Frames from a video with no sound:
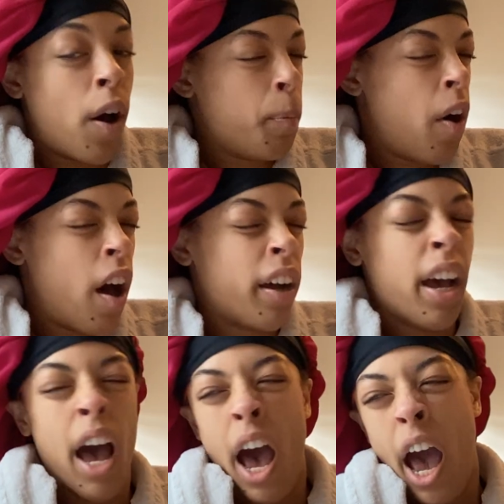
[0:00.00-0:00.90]
I'm wrong.
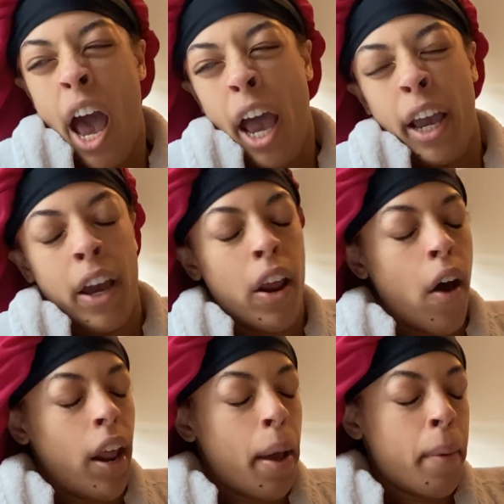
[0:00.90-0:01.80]
You know
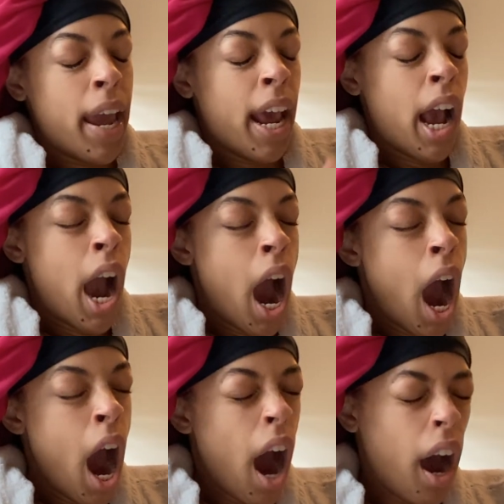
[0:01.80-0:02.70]
what I mean?
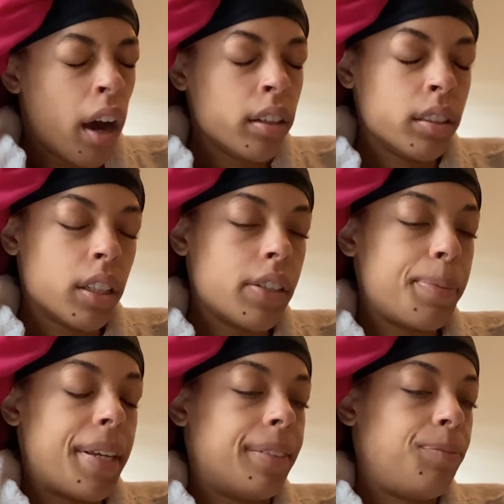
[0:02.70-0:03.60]
Oh, excuse
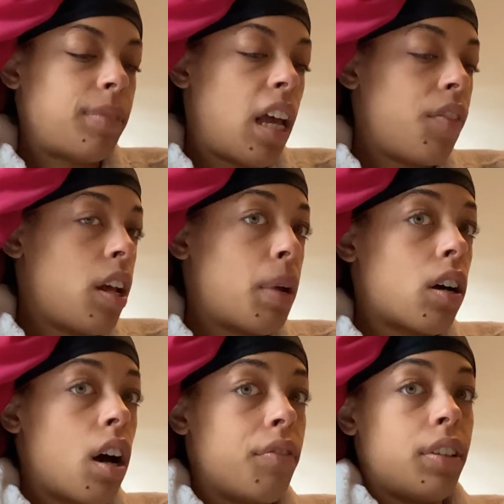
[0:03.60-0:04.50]
me. I haven't had my
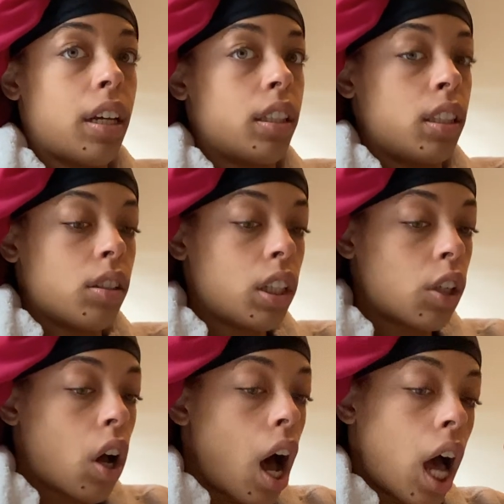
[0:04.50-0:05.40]
coffee yet. It's still a
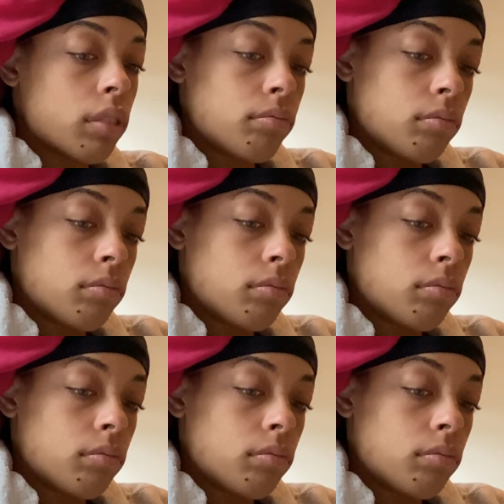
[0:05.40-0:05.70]
little hot.